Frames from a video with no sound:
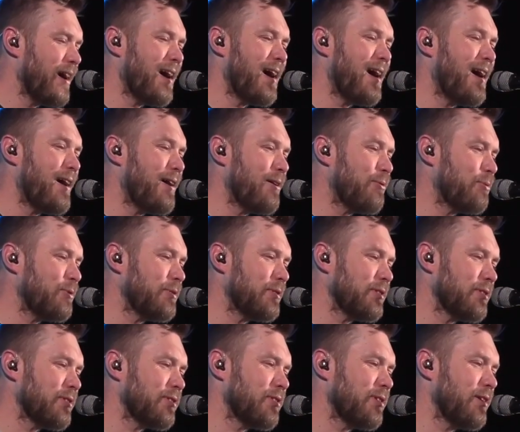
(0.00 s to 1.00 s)
I
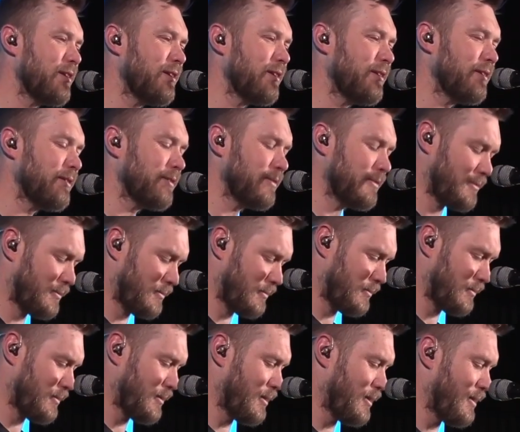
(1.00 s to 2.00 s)
will
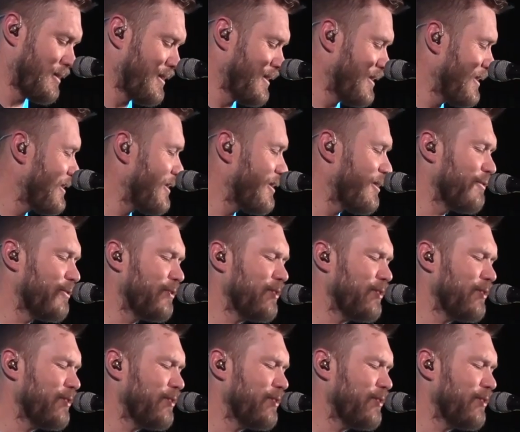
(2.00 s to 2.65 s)
sing